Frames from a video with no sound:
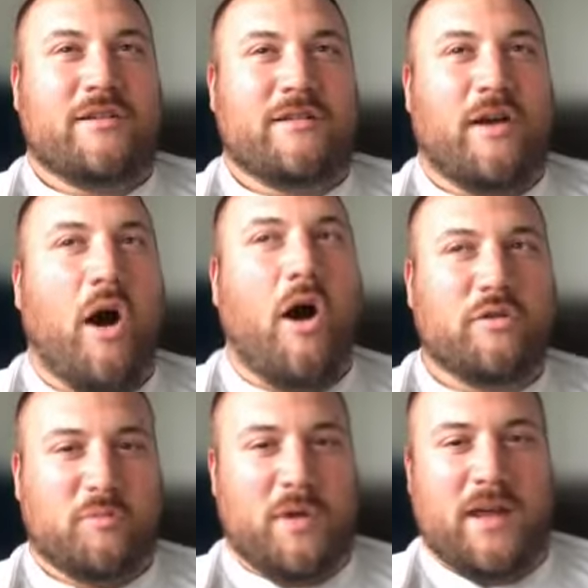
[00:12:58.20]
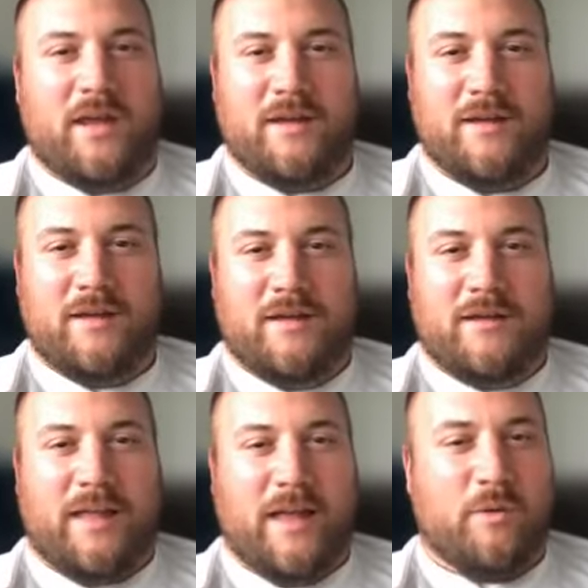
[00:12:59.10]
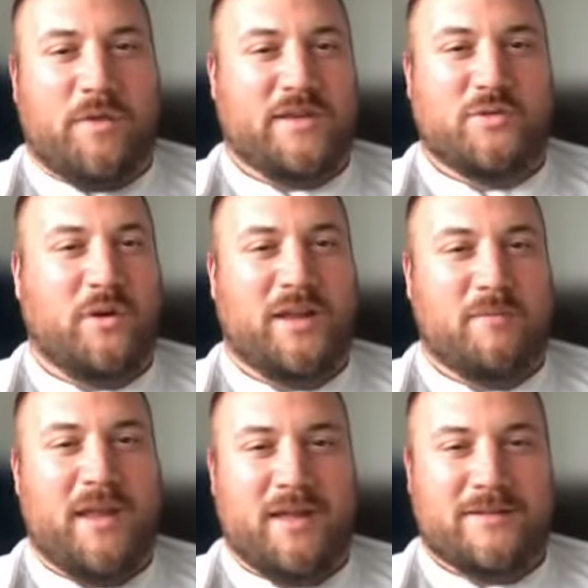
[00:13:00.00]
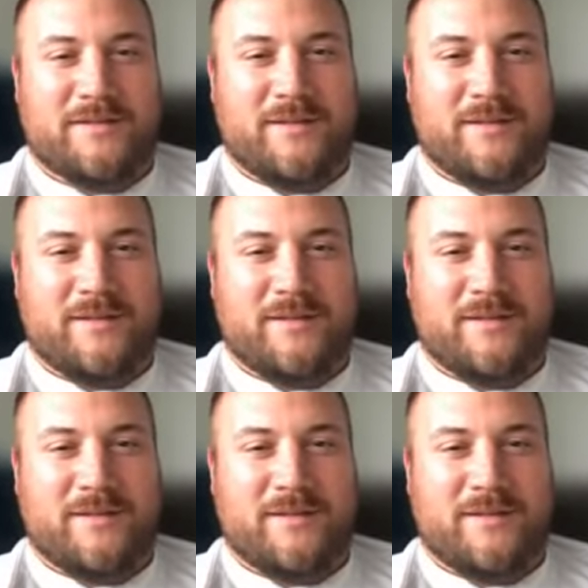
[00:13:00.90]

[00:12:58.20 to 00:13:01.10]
called me like within 20 minutes.